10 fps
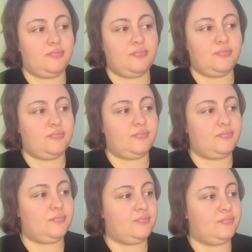
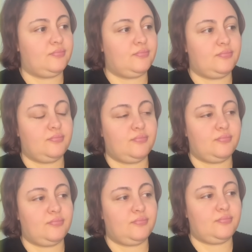
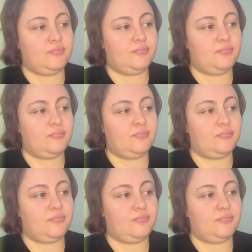
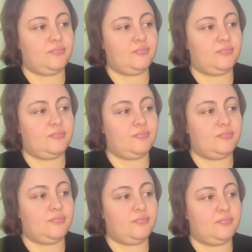
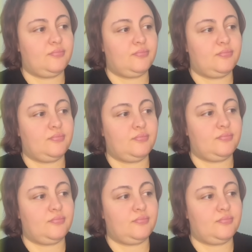The person shown says nothing.